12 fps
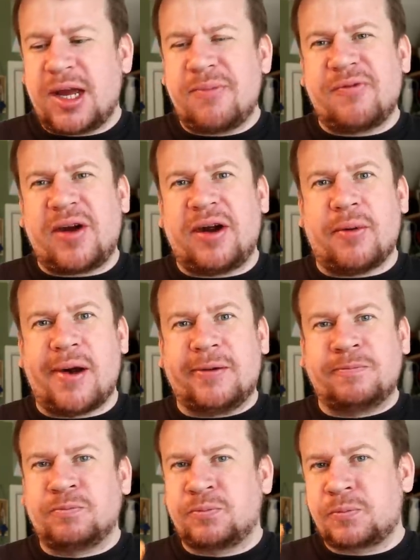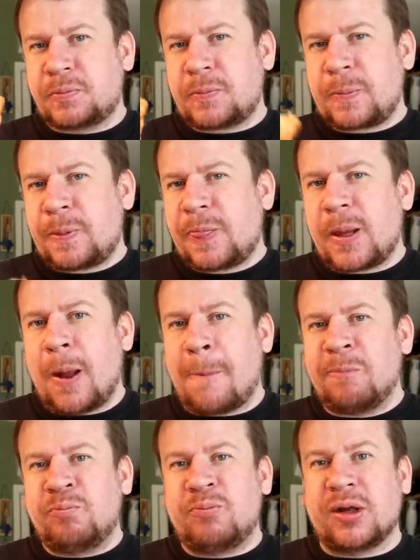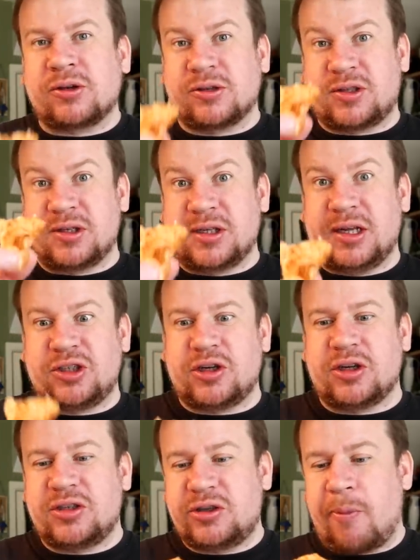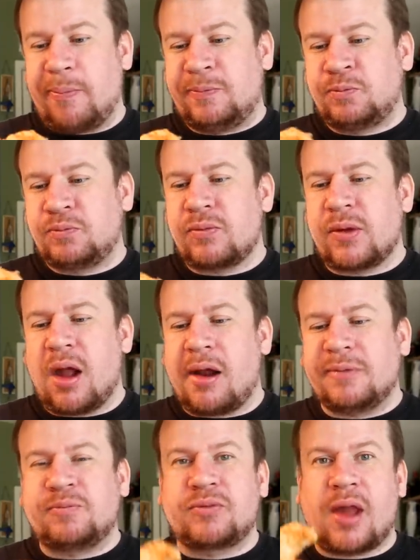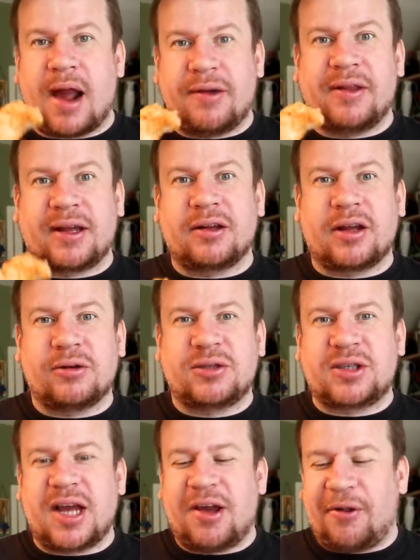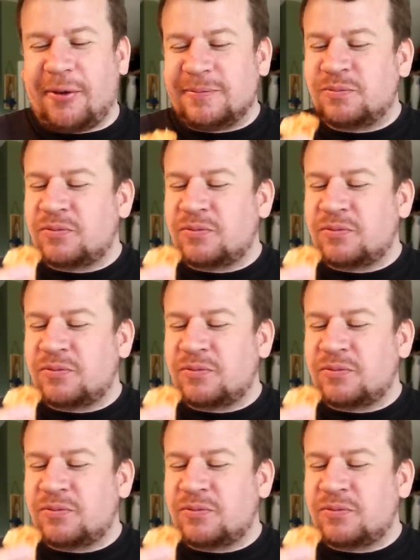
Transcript: keep very well because they're delicious and they can go stale.